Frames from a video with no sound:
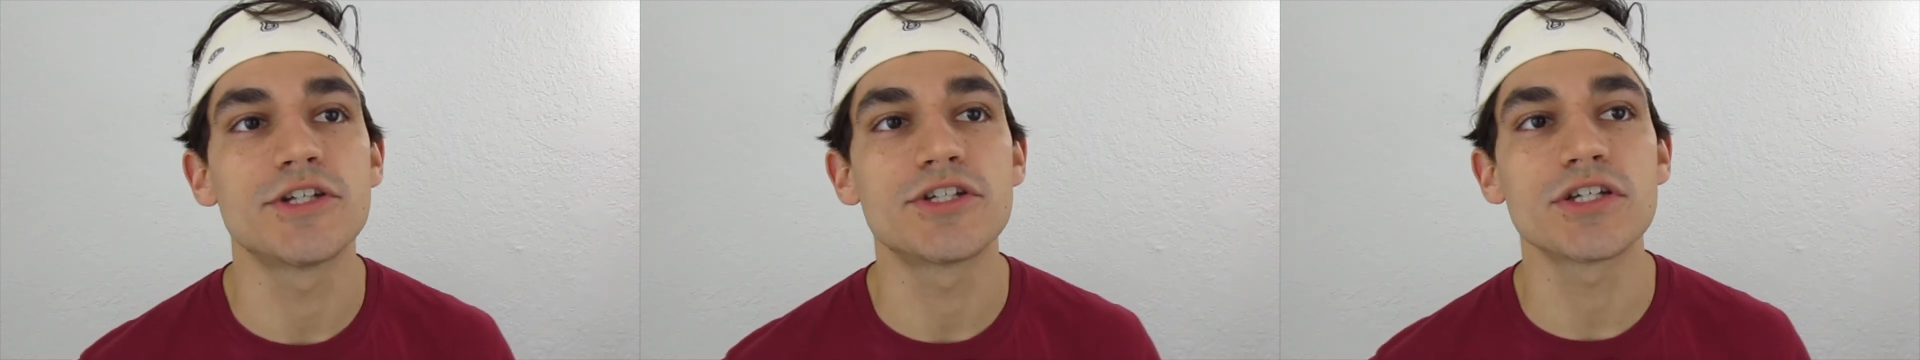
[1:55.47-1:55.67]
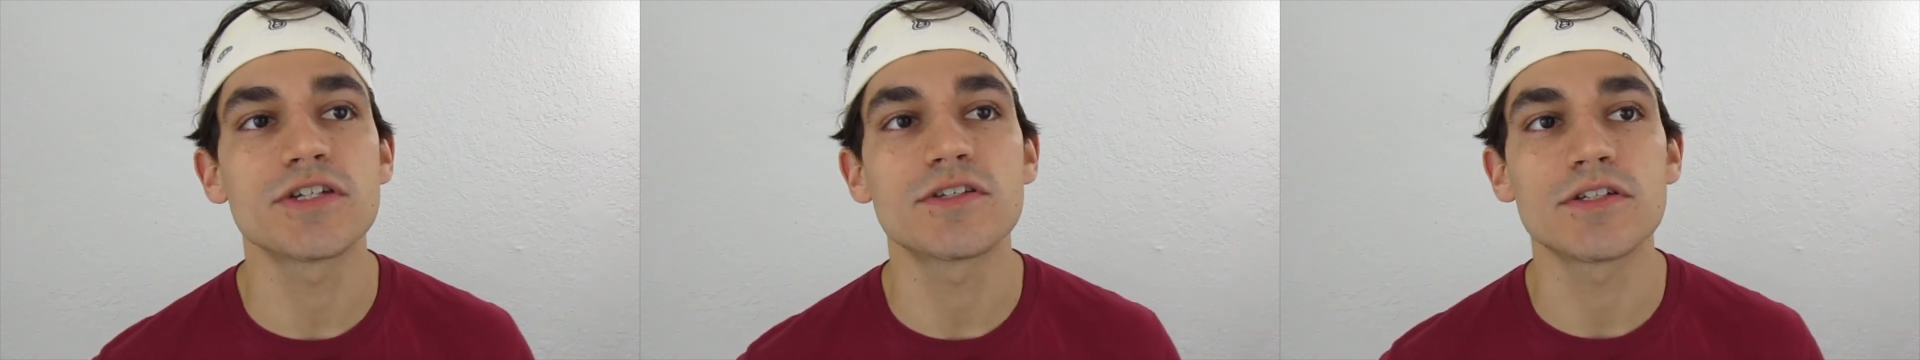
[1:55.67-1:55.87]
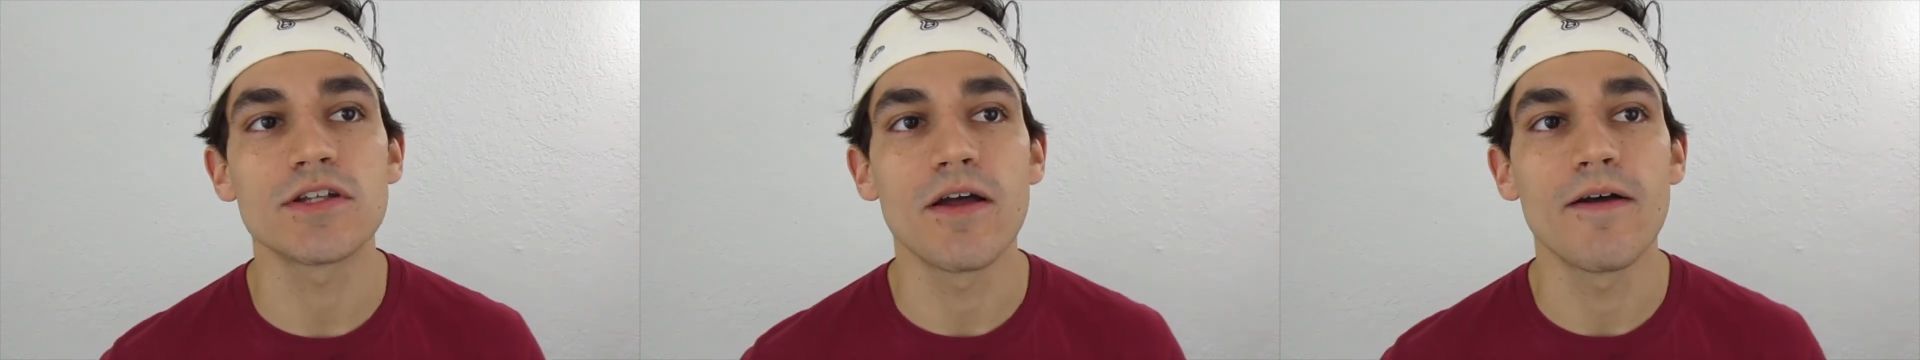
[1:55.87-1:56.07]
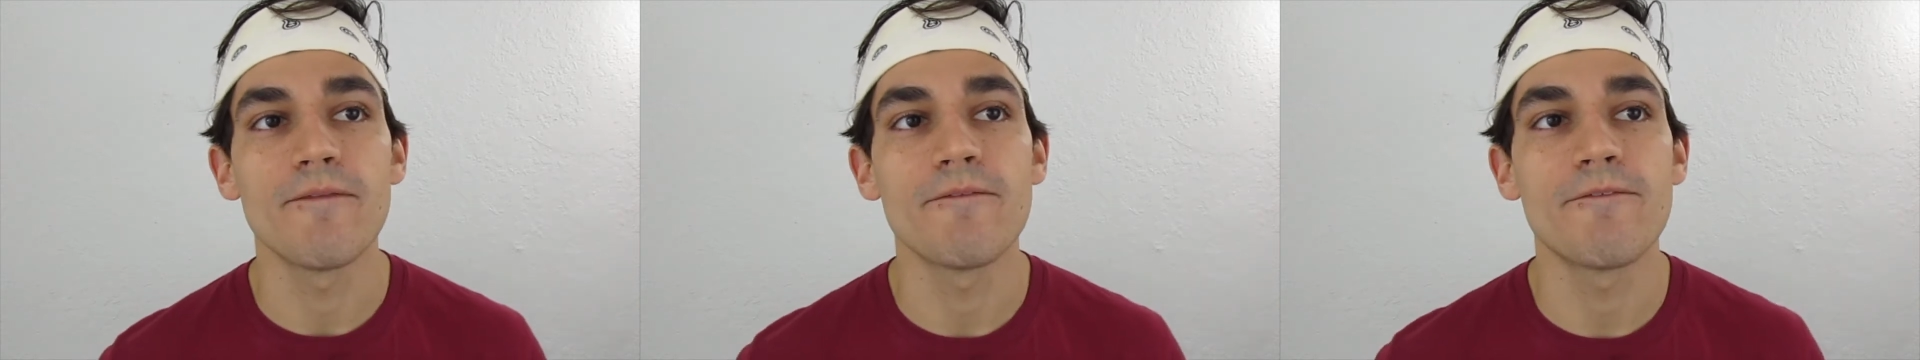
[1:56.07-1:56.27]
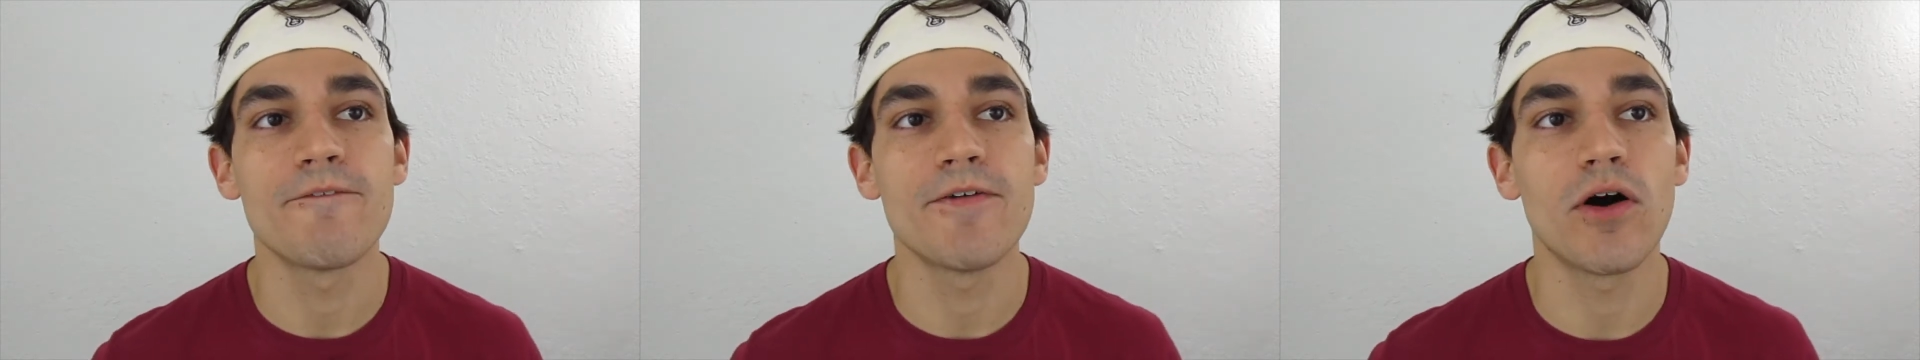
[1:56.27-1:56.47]
just
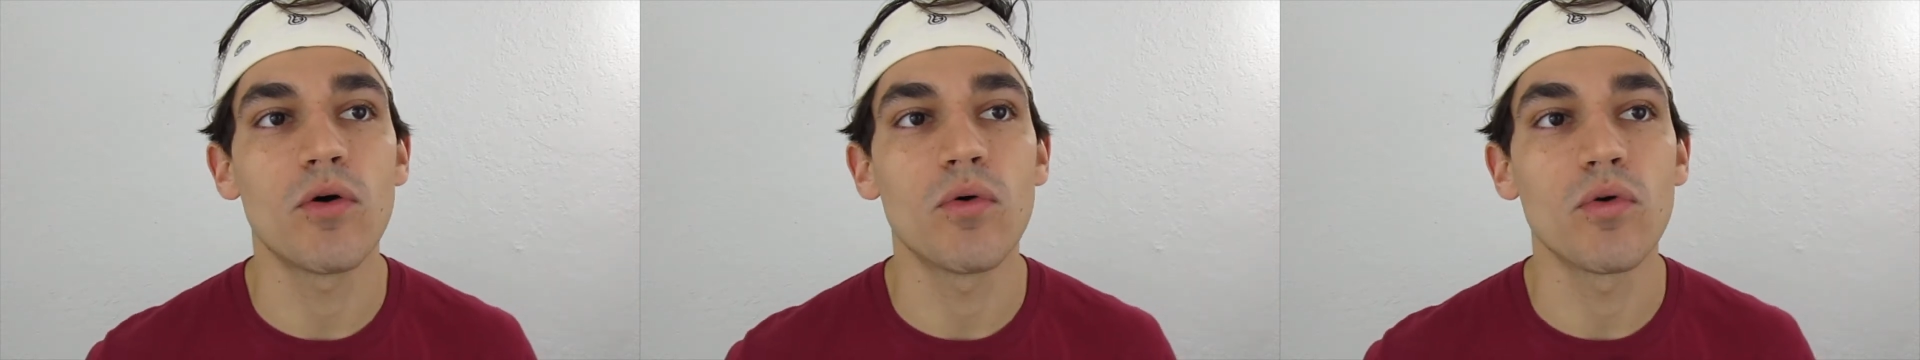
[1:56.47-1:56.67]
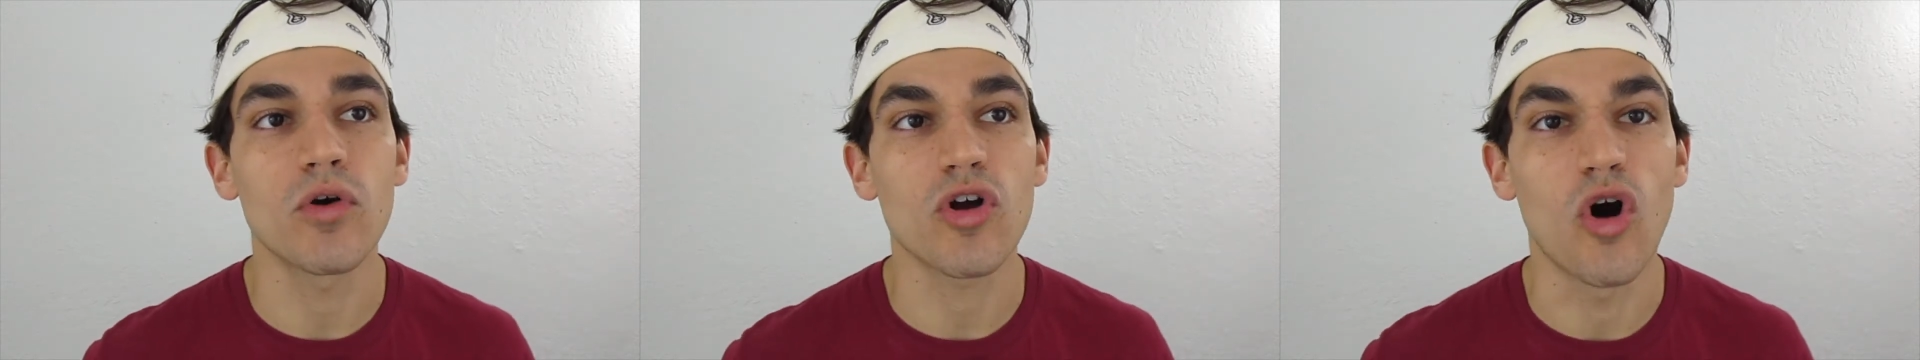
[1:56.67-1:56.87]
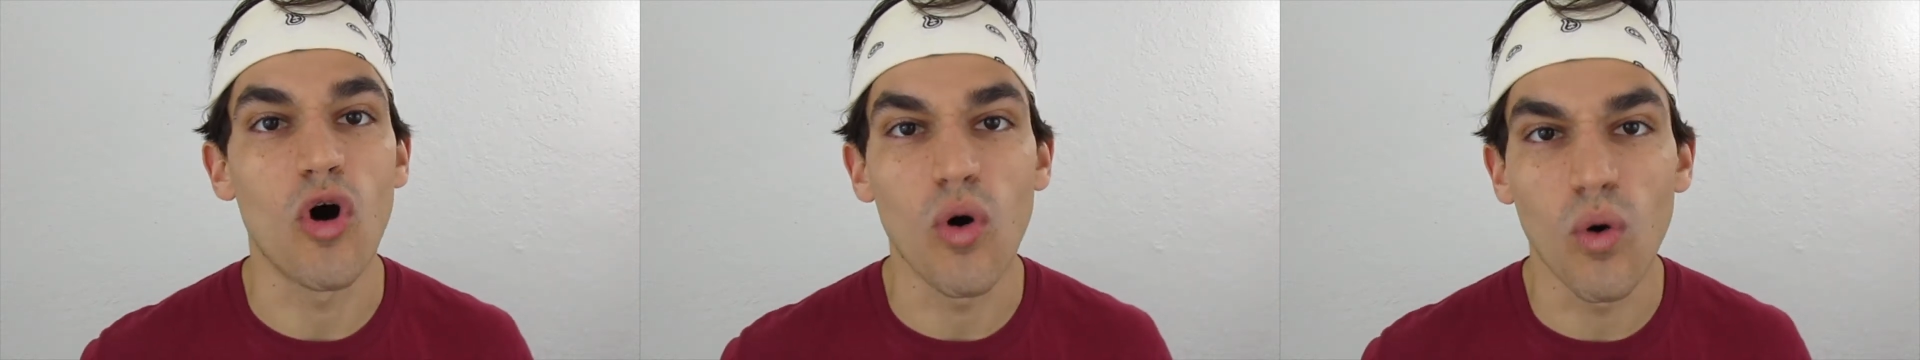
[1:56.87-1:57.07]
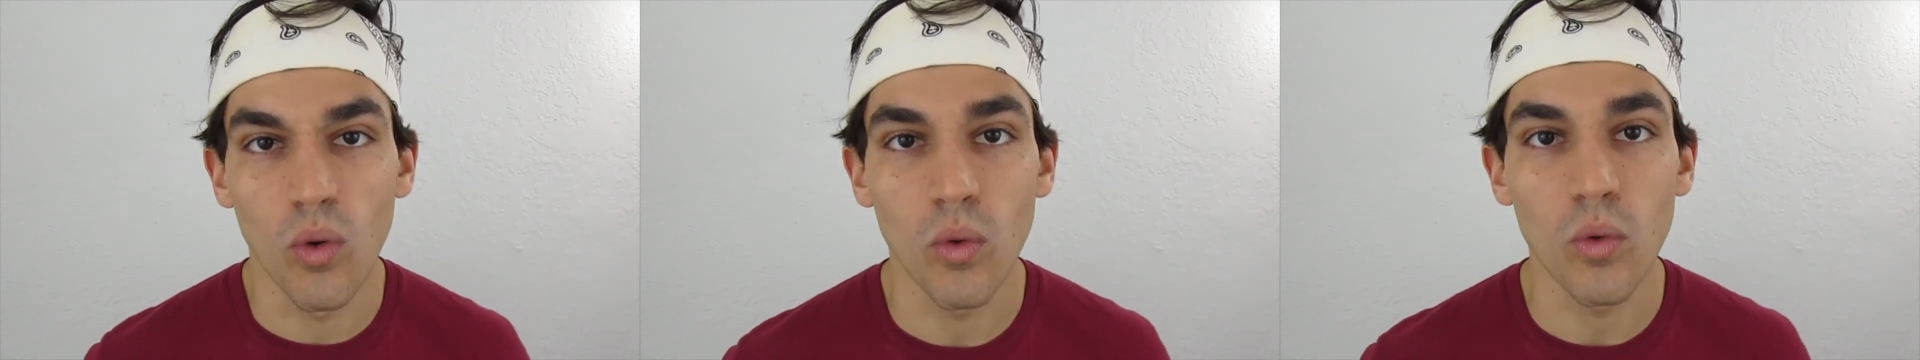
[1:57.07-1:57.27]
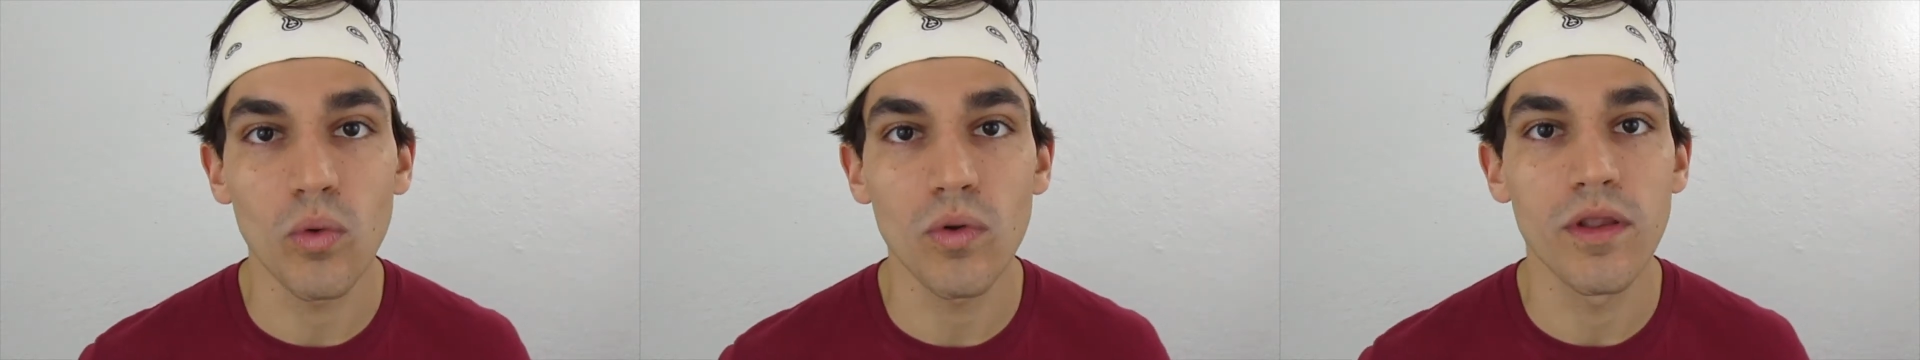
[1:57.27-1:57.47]
felt
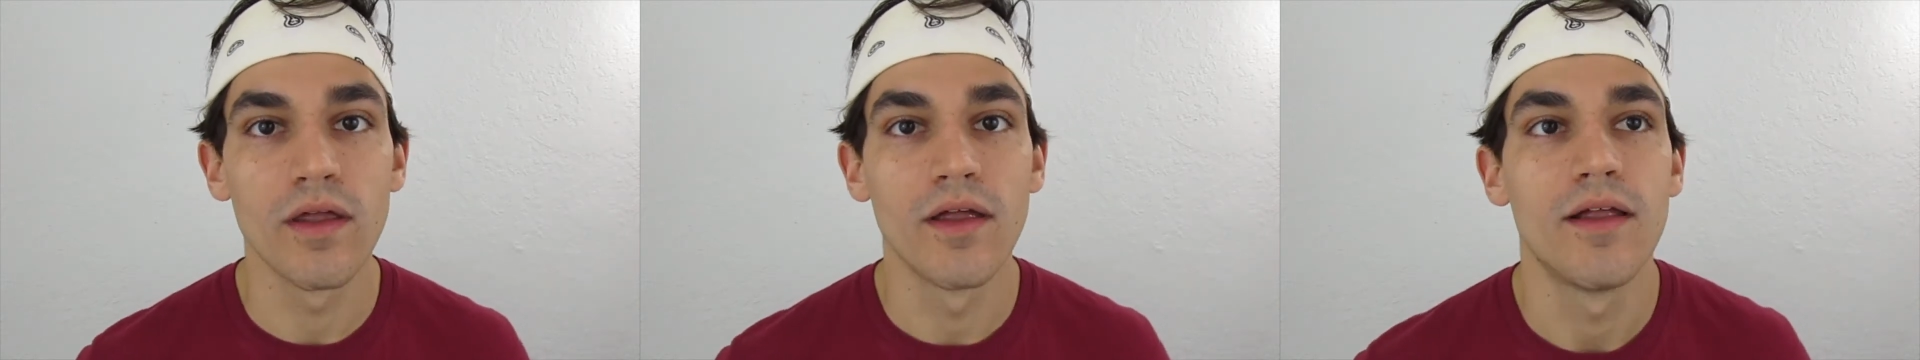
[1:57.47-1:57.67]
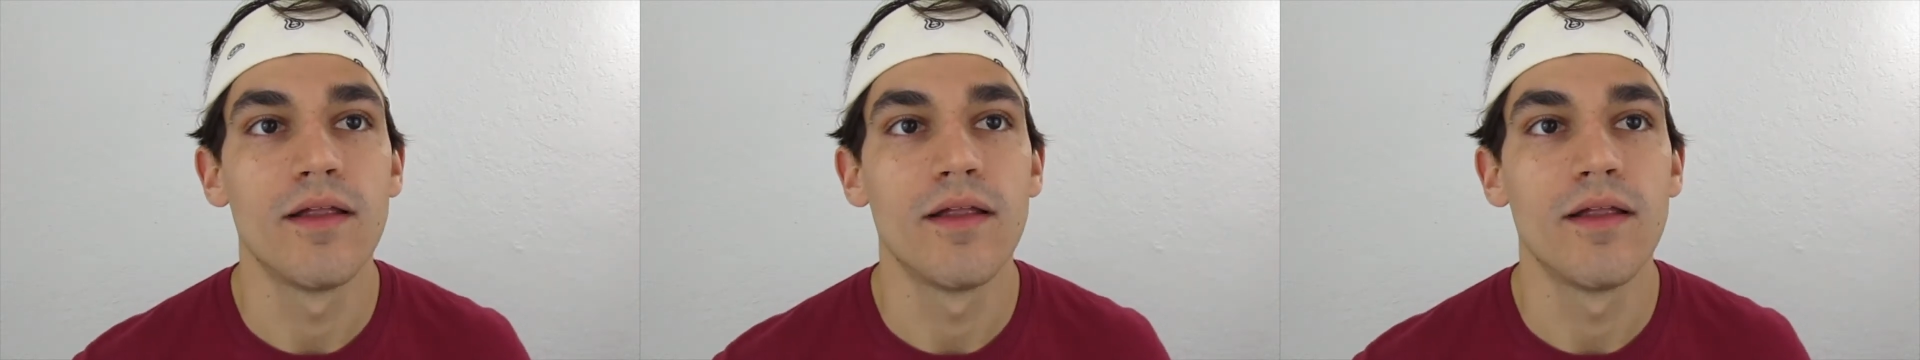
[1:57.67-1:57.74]
cold,